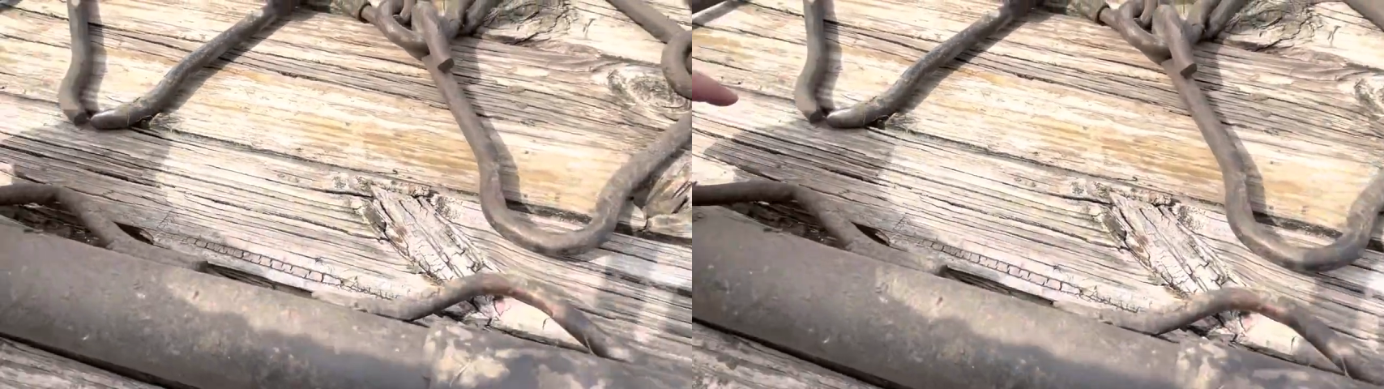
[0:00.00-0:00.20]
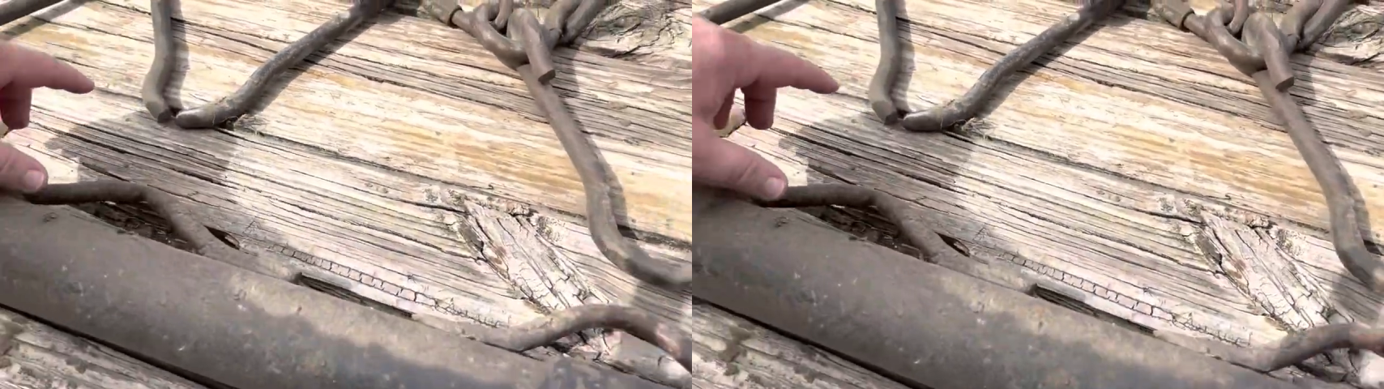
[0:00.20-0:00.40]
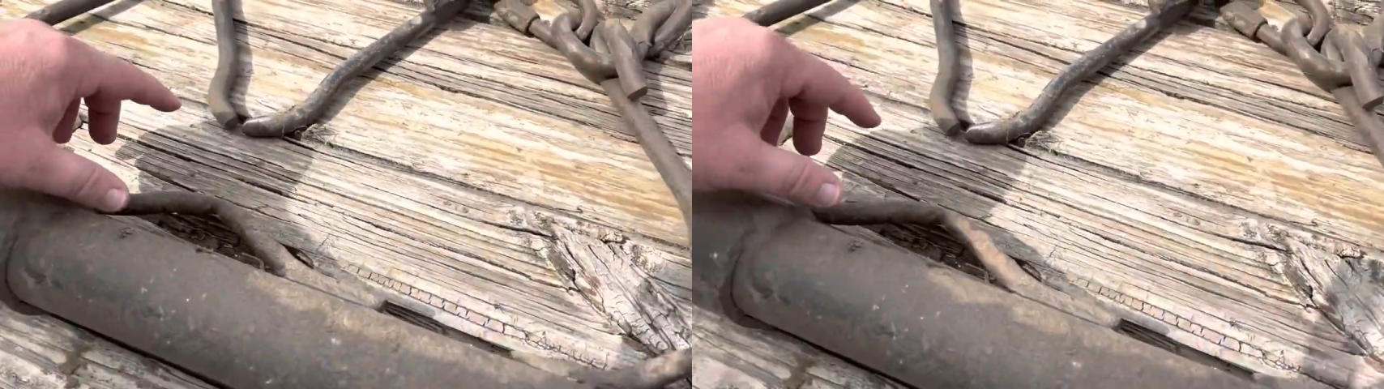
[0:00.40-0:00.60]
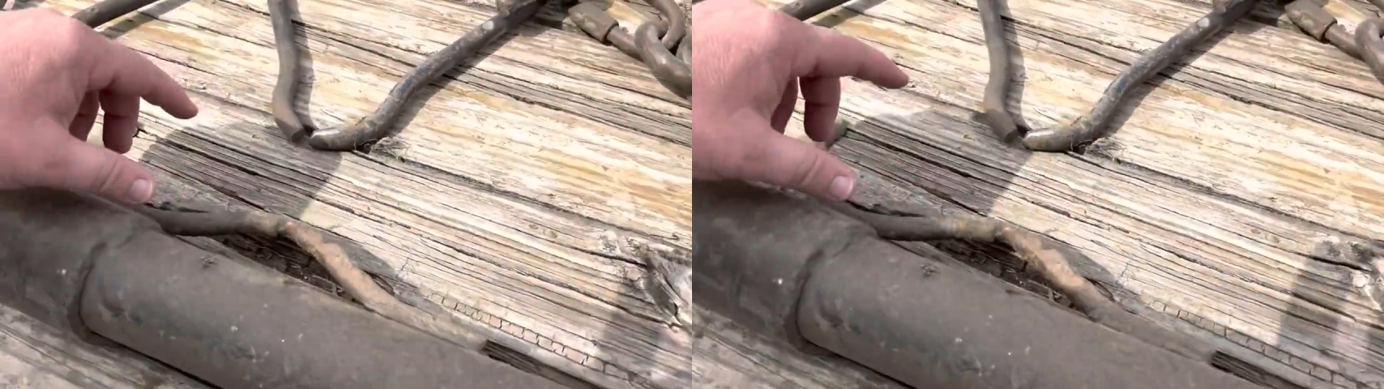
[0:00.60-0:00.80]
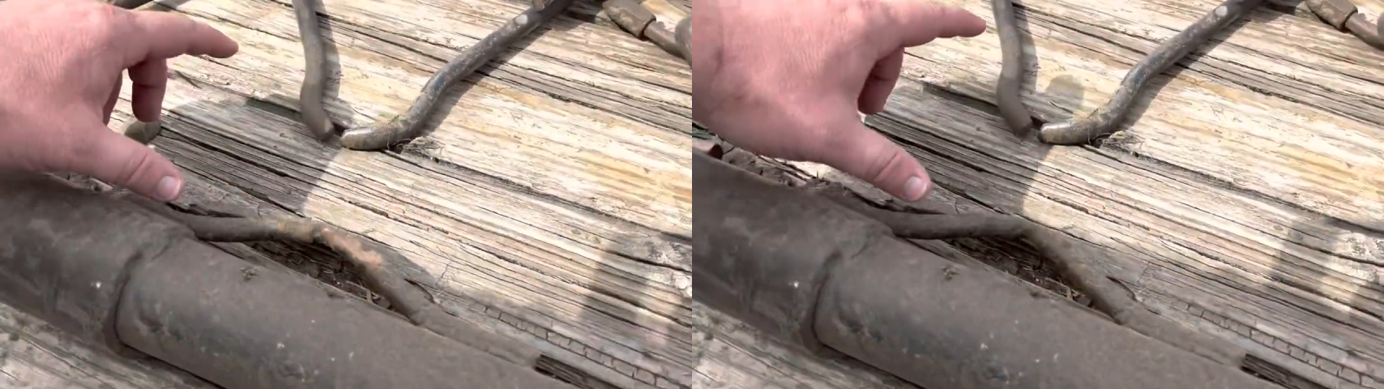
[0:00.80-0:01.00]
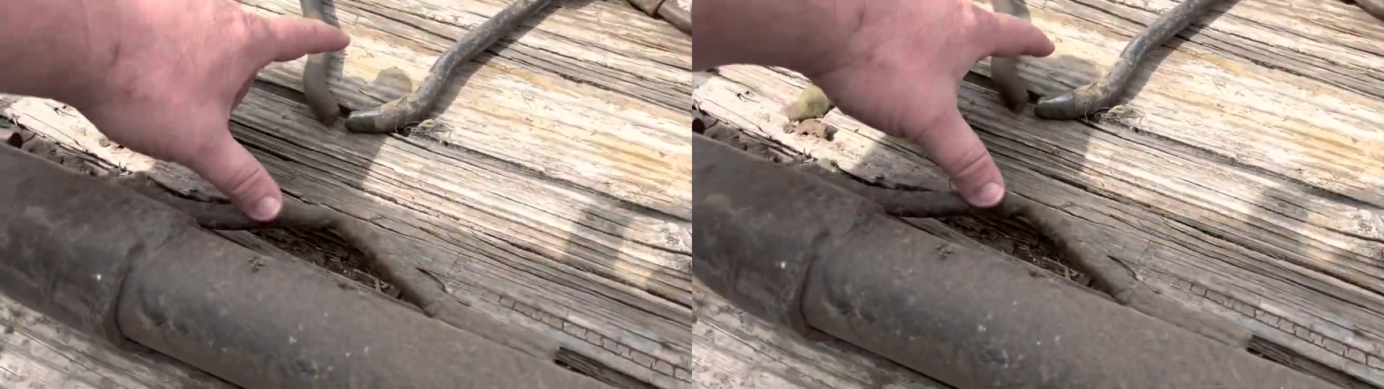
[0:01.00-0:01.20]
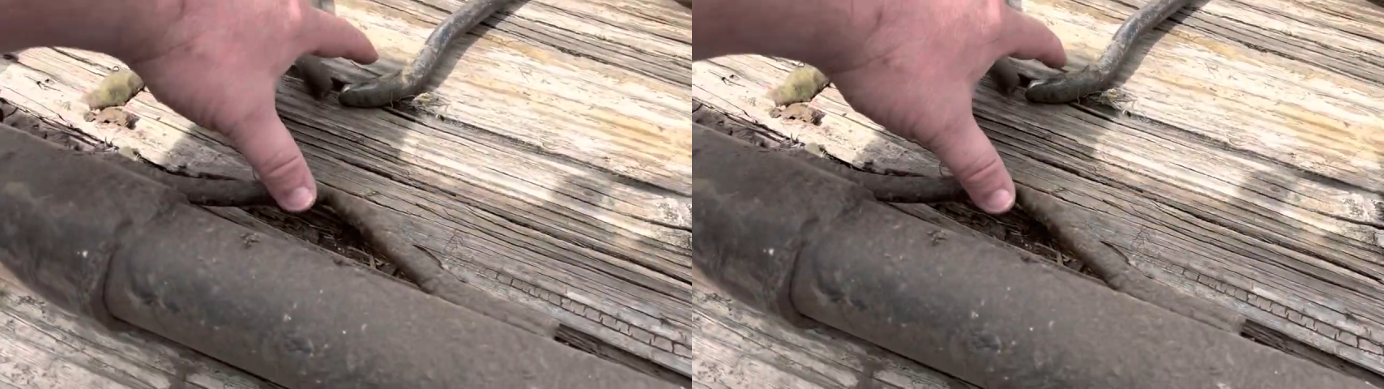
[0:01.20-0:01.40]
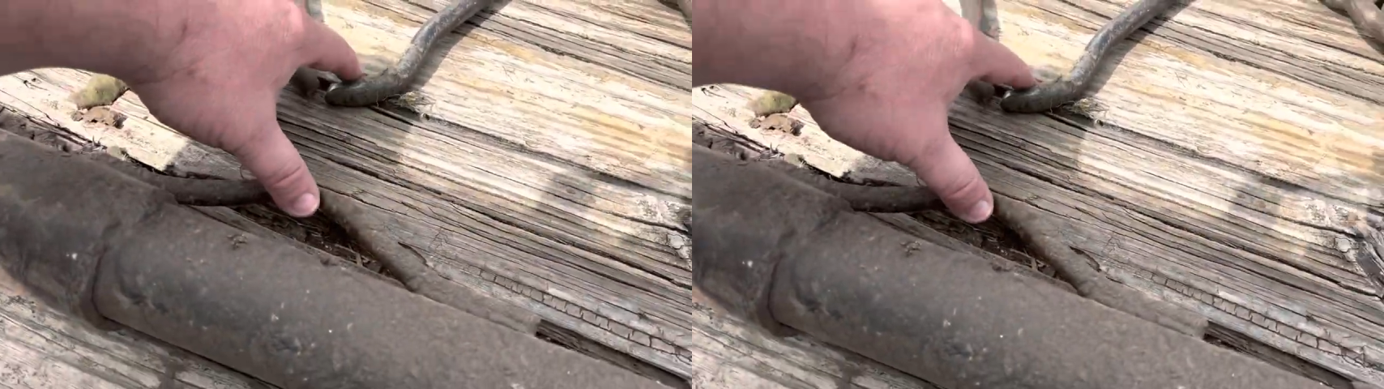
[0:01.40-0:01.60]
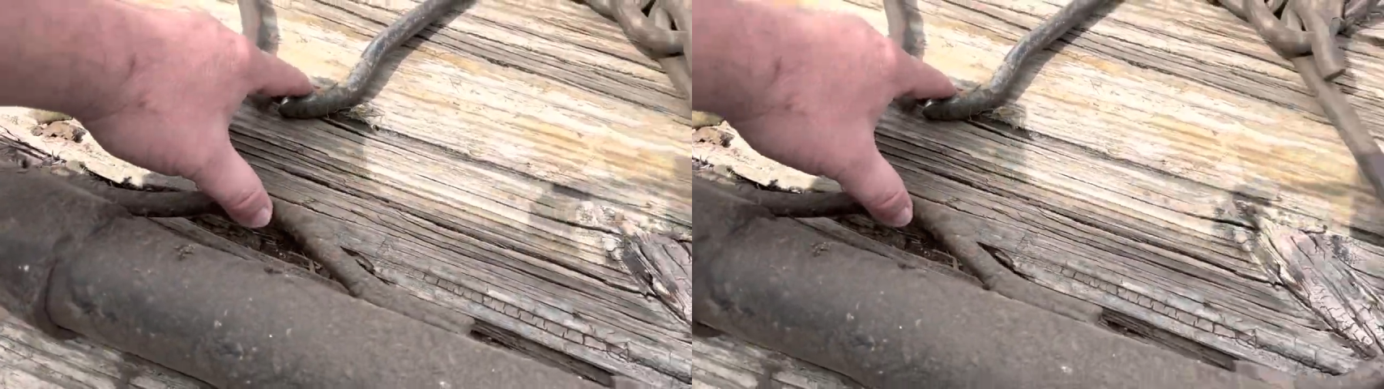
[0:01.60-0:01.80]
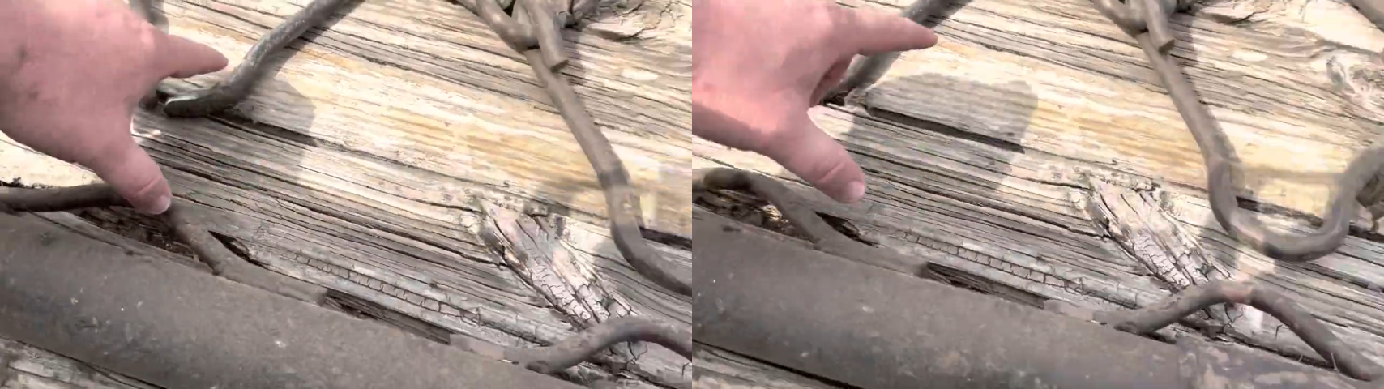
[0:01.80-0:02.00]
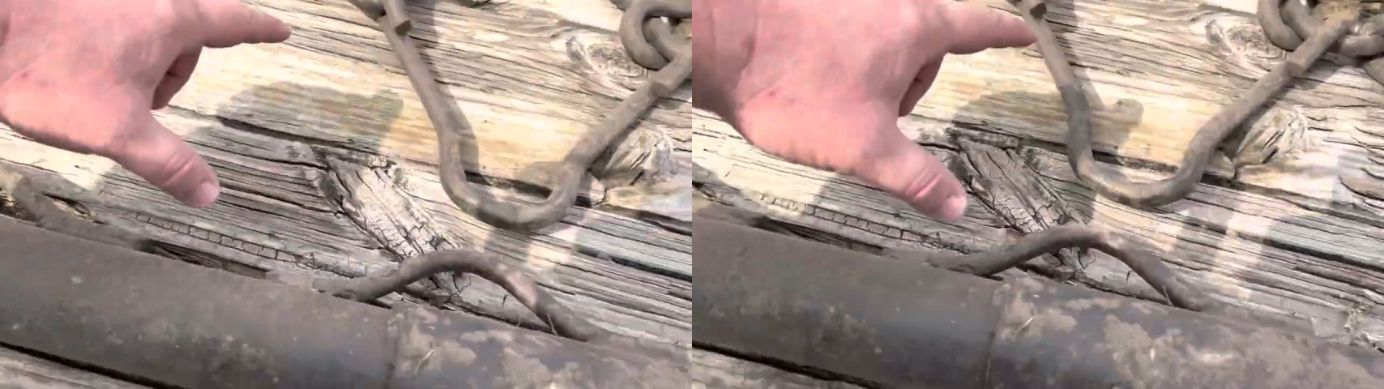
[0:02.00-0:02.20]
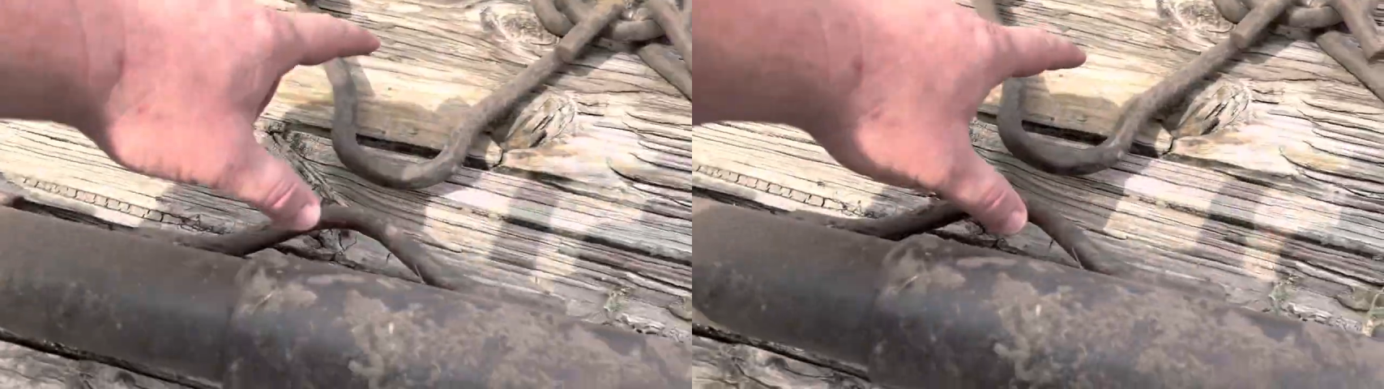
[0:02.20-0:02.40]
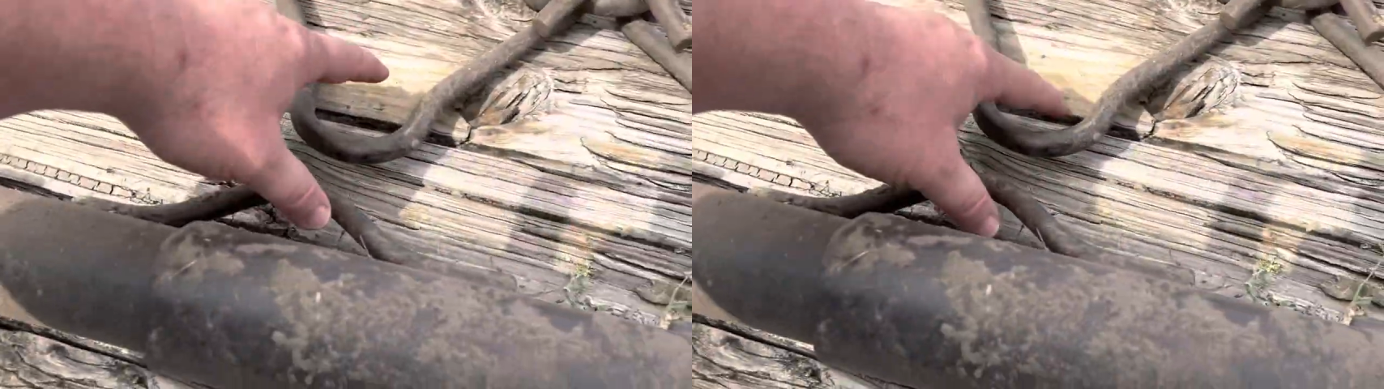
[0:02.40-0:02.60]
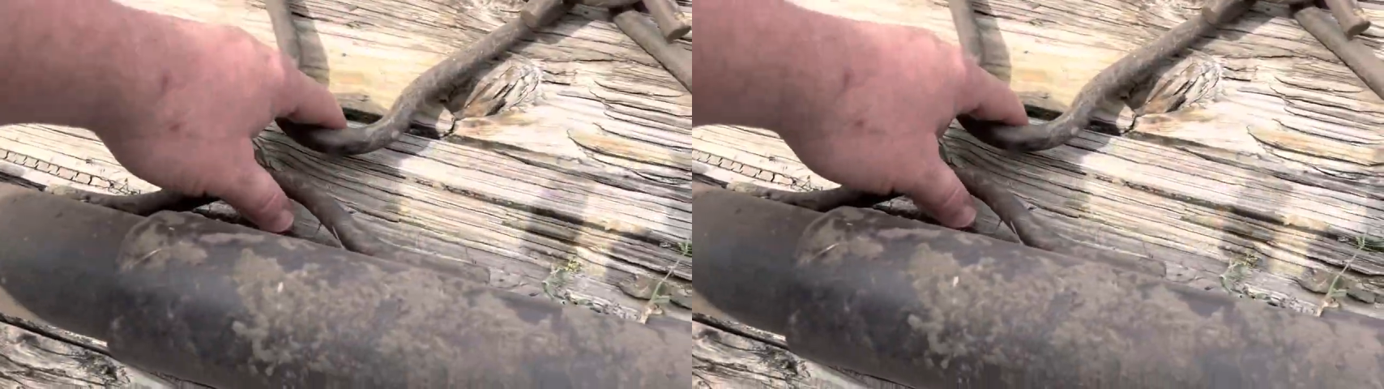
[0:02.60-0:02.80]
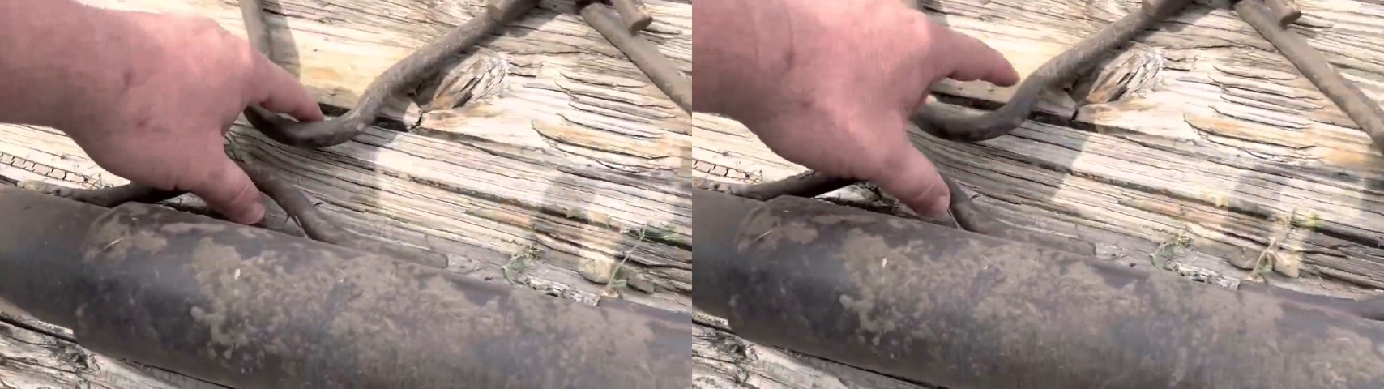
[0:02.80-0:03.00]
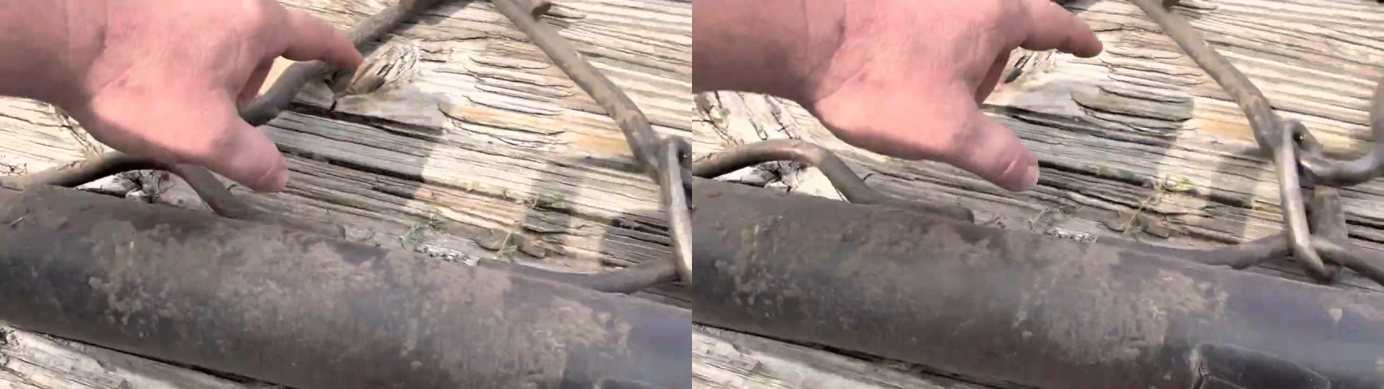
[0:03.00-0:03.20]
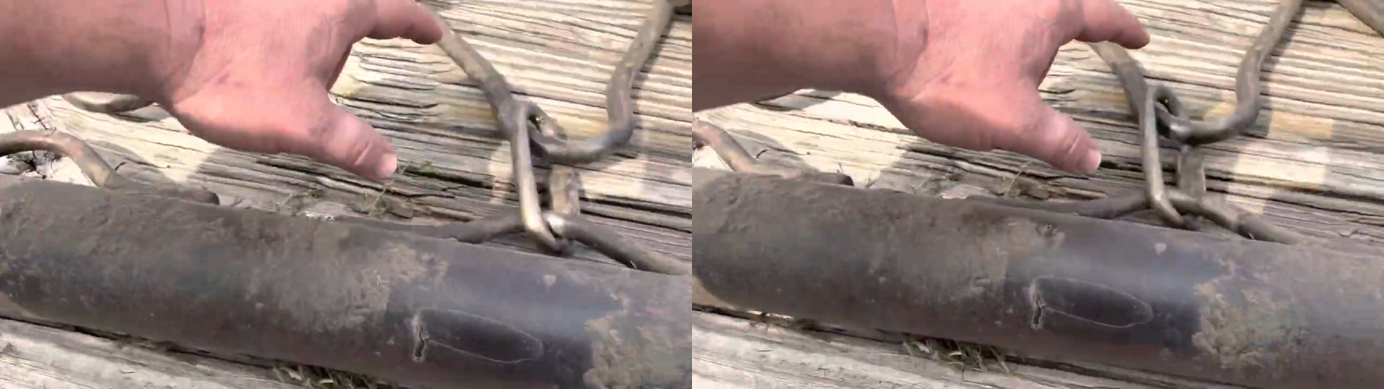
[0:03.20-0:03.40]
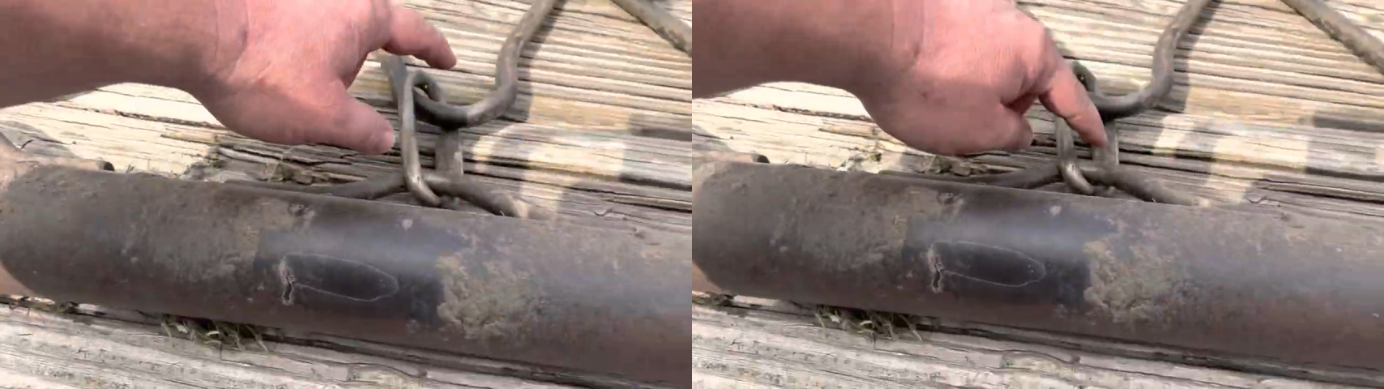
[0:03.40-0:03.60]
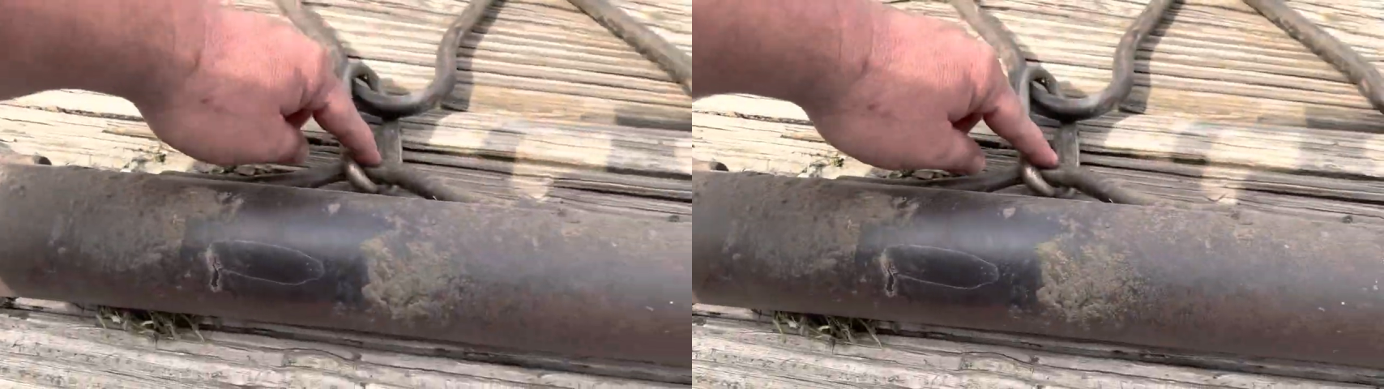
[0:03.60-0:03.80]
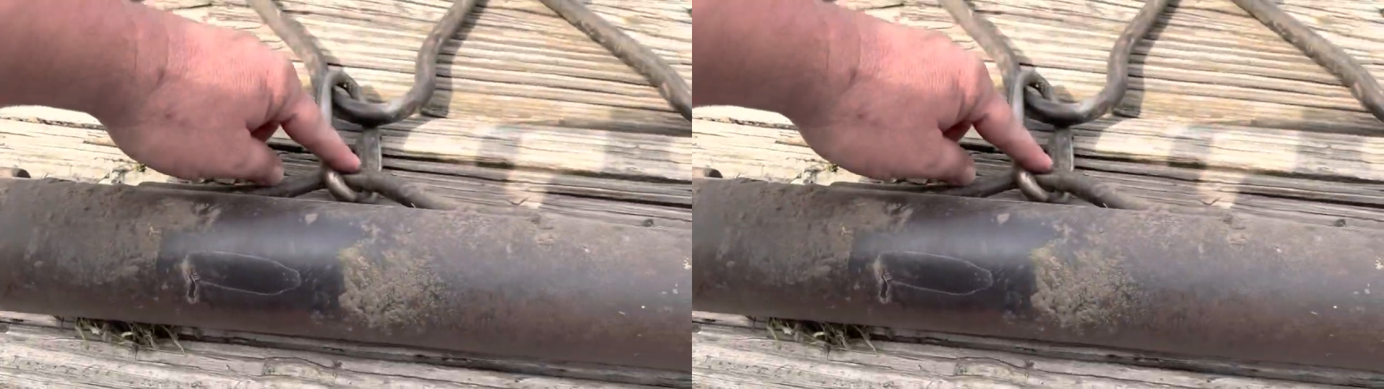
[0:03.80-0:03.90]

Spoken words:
Nobody's mouth can be seen.